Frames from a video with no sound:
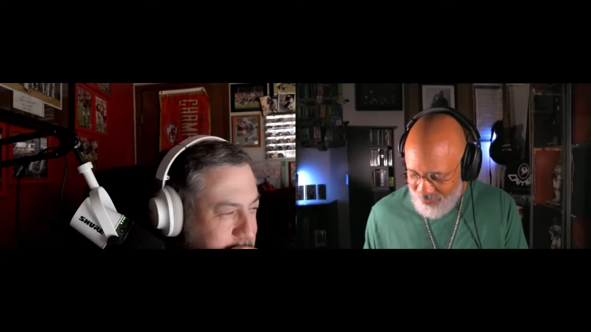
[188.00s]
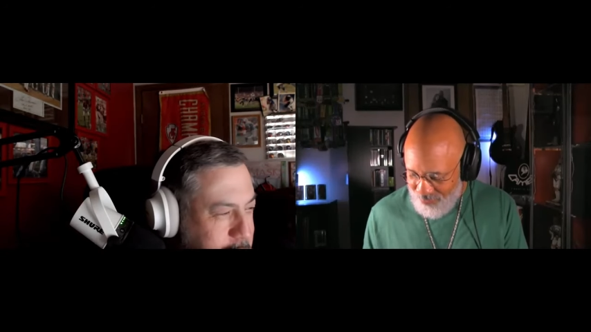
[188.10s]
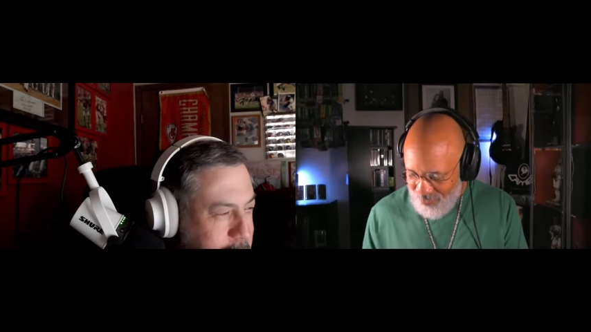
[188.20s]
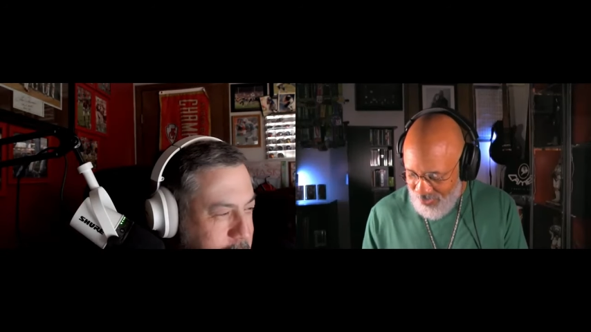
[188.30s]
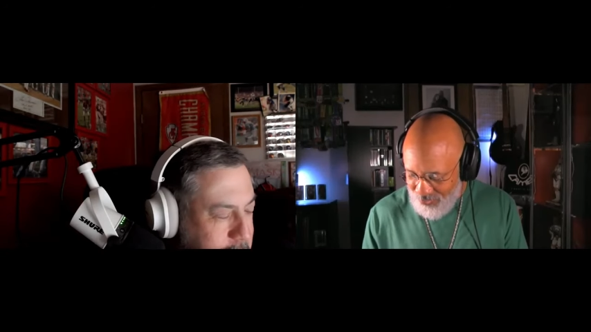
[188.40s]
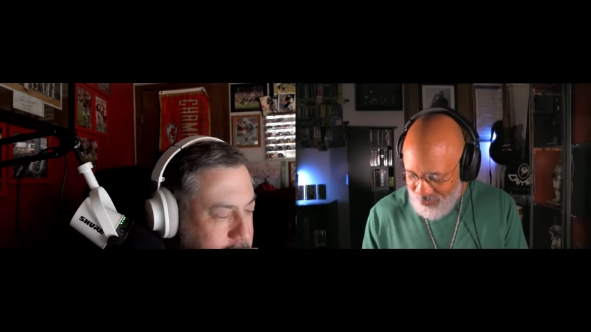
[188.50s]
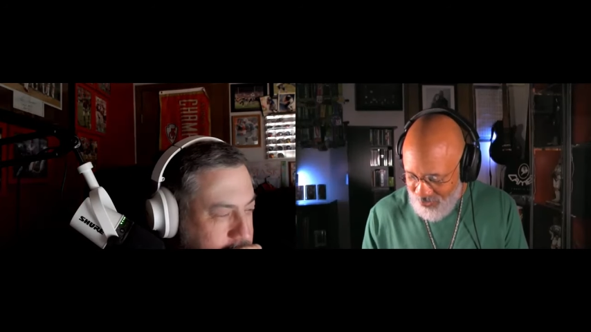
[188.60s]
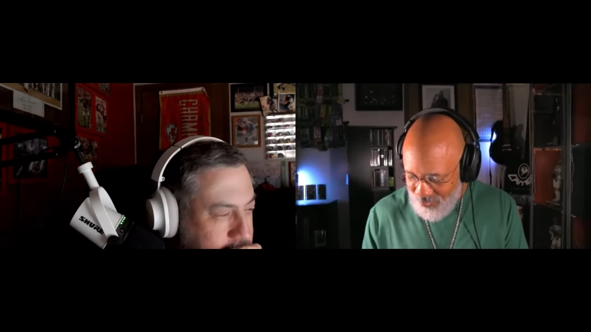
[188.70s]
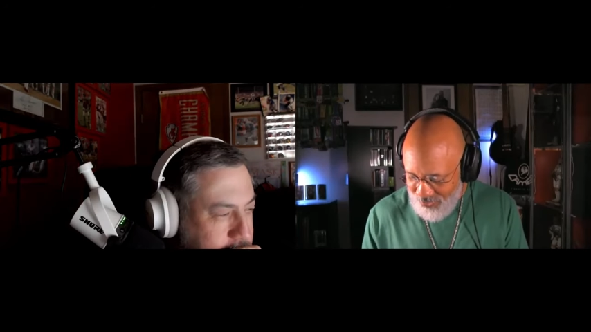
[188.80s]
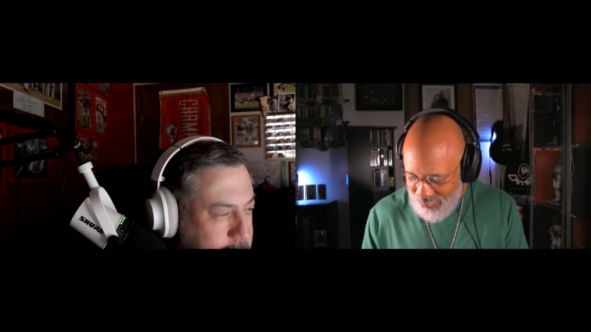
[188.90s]
Speaker 1: Baltimore
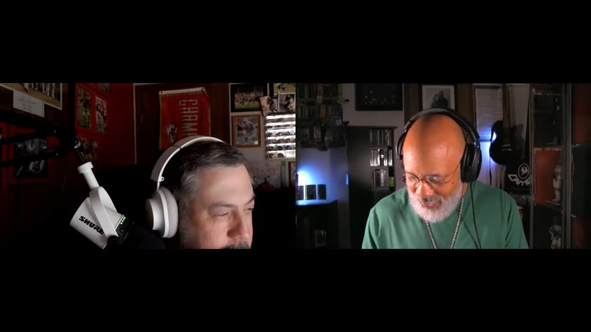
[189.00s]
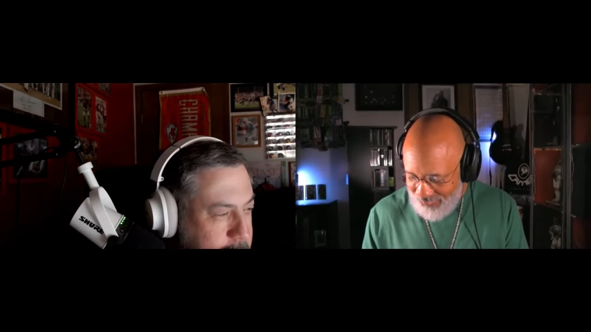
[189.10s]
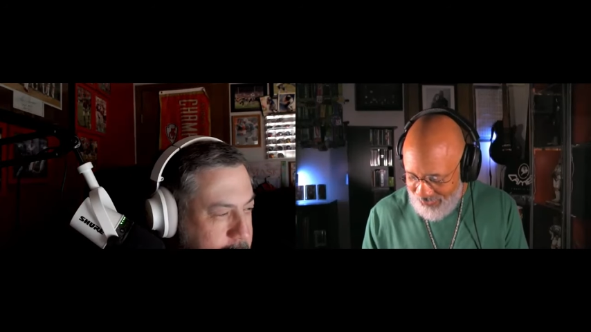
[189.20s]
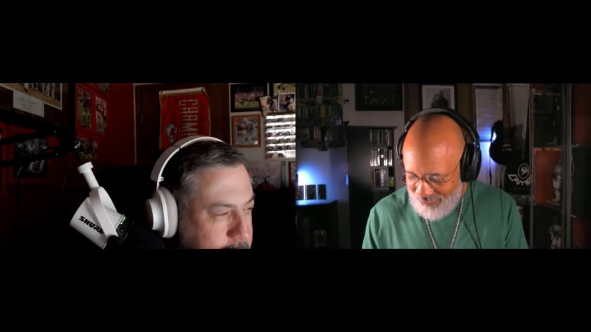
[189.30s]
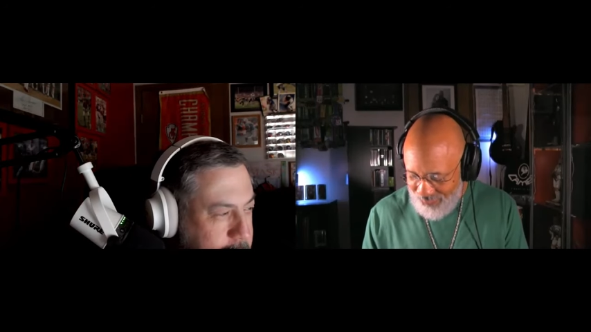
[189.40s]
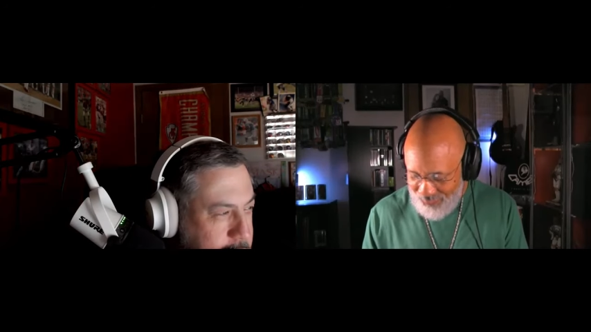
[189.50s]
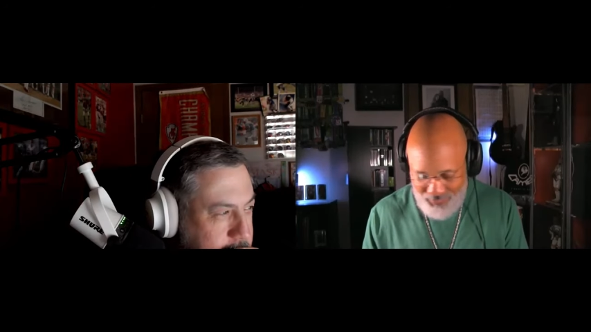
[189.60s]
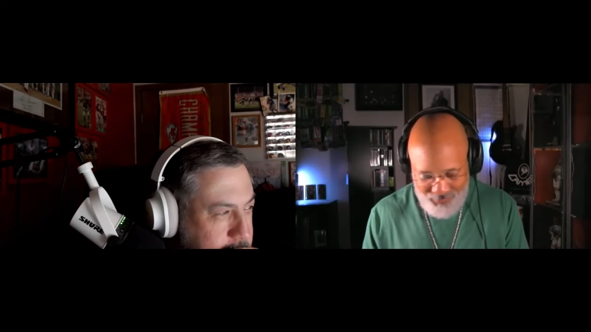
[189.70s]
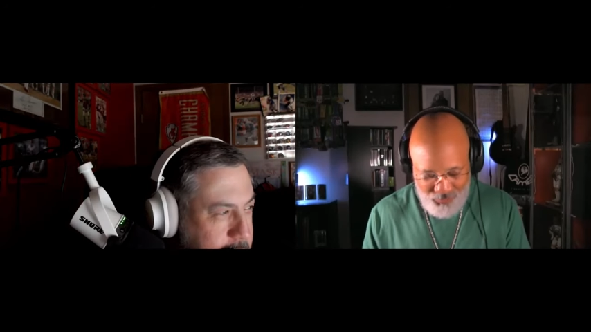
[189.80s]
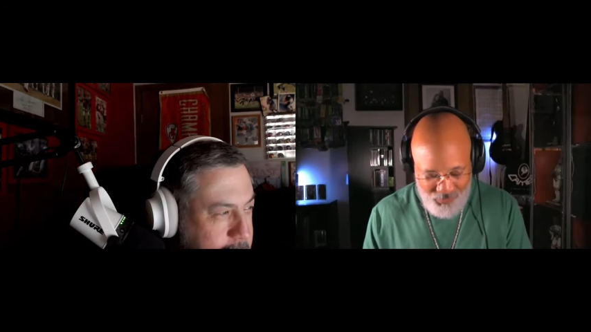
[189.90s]
is at Cleveland. I'm
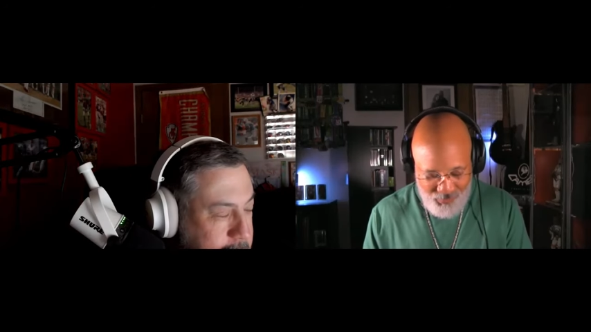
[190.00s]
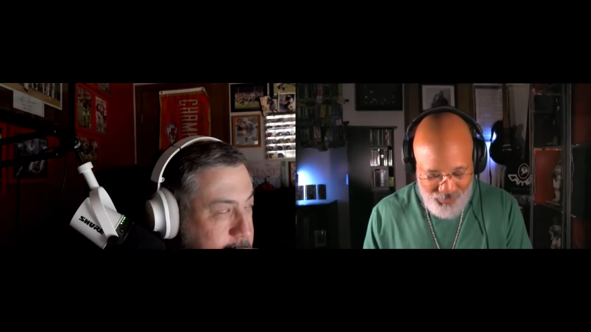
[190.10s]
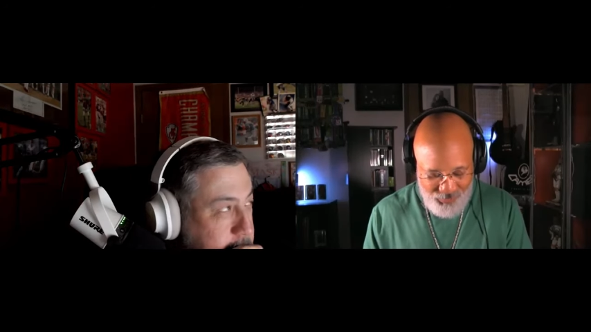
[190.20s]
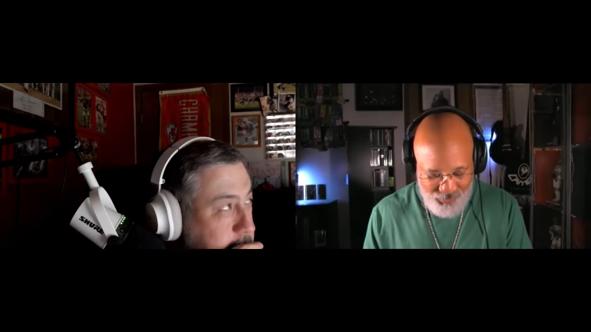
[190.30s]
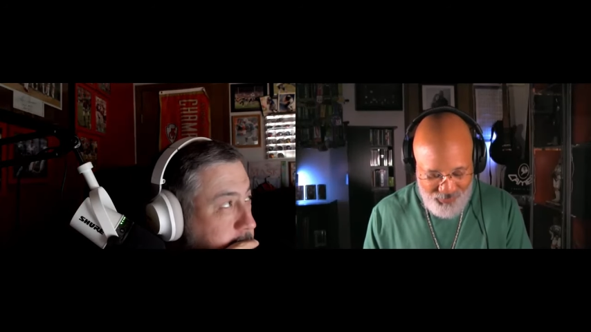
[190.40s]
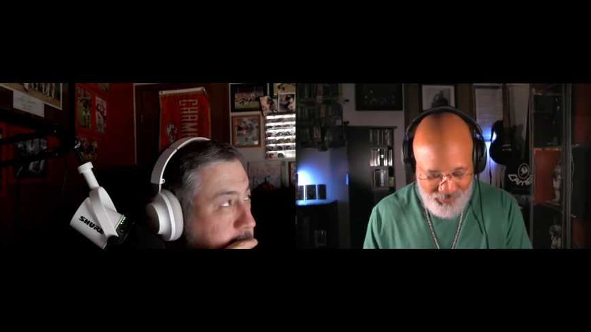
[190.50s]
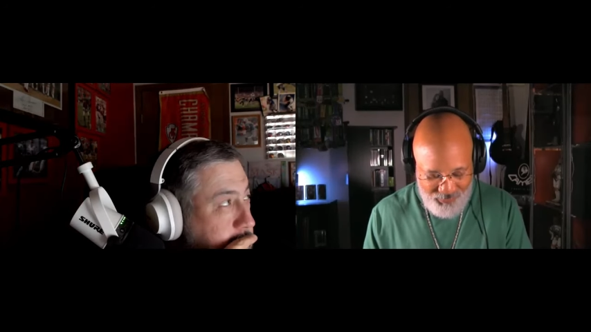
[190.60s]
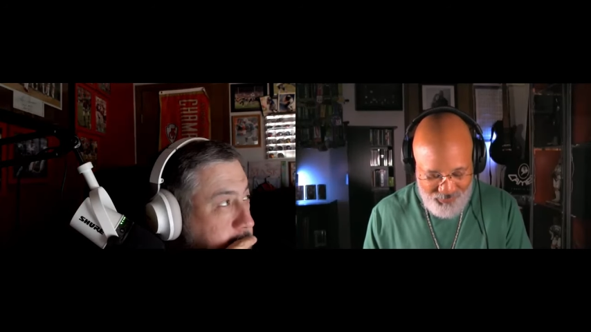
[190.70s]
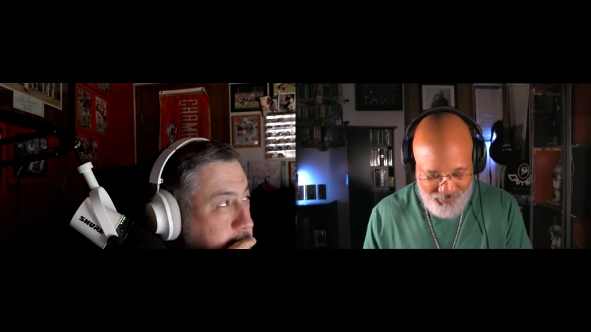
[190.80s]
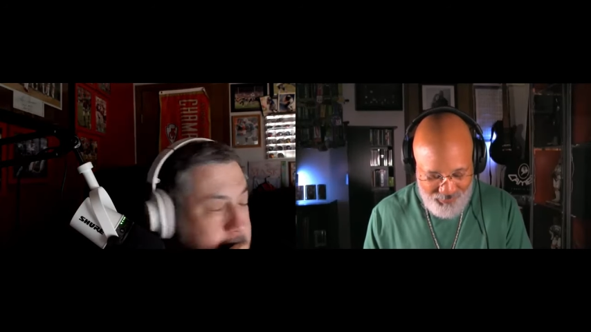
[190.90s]
going Baltimore.
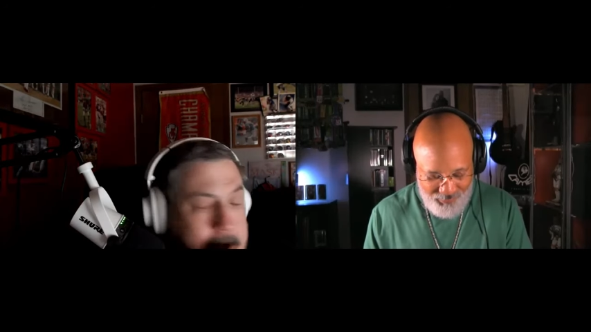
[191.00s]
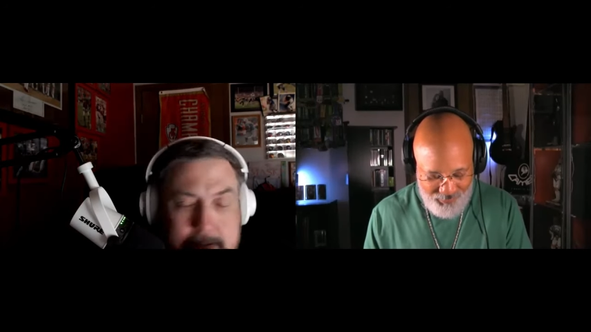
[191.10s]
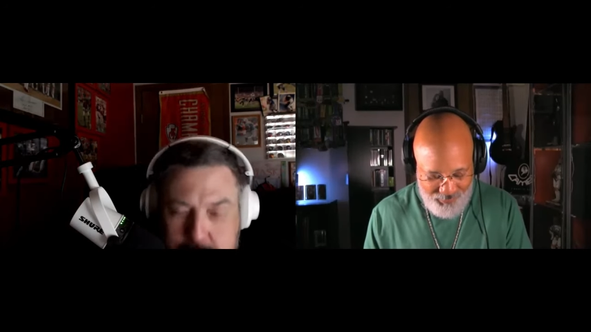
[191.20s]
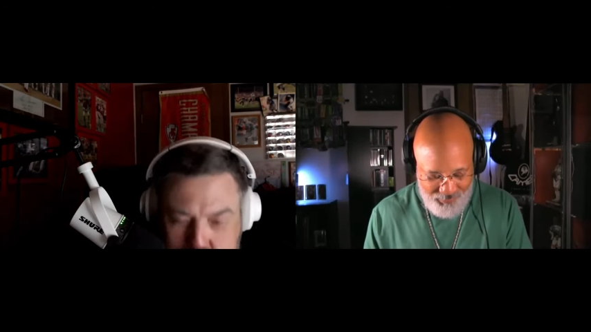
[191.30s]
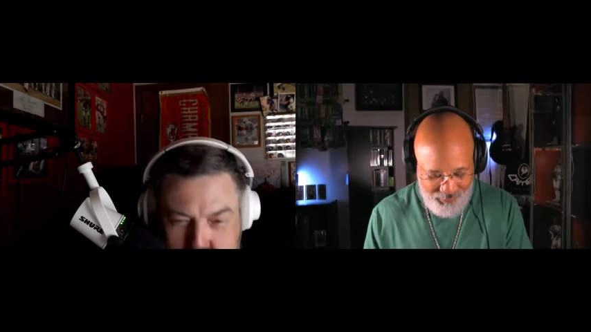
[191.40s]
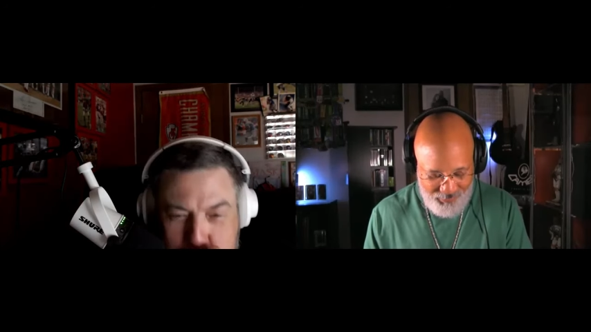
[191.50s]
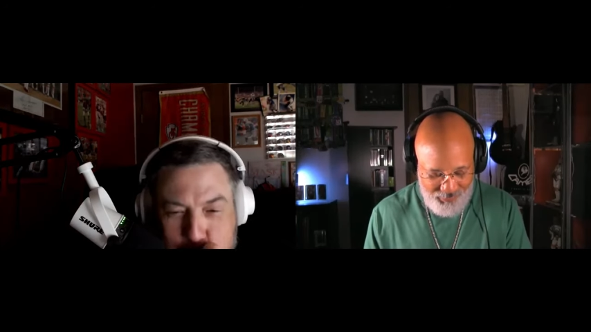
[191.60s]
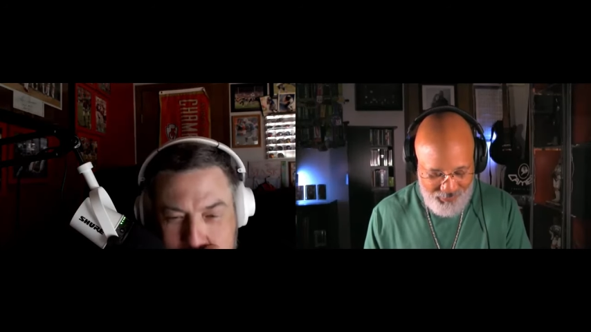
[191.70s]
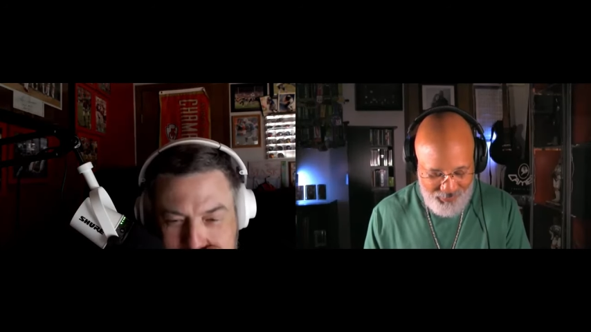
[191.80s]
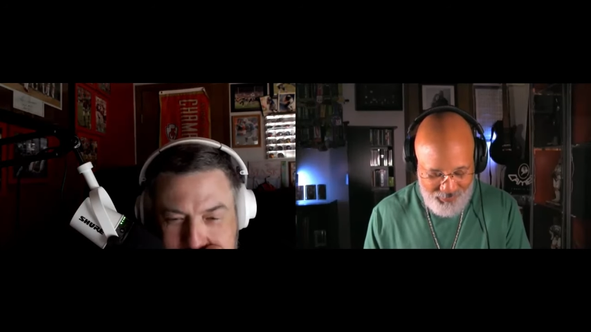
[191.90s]

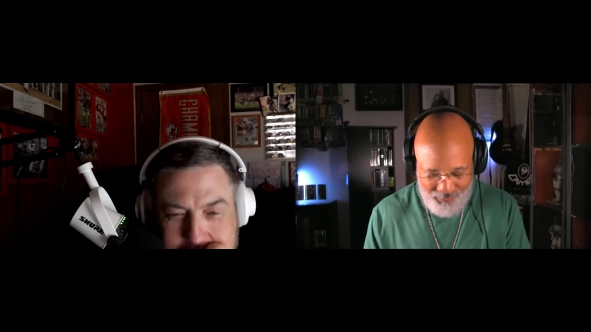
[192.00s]
Baltimore.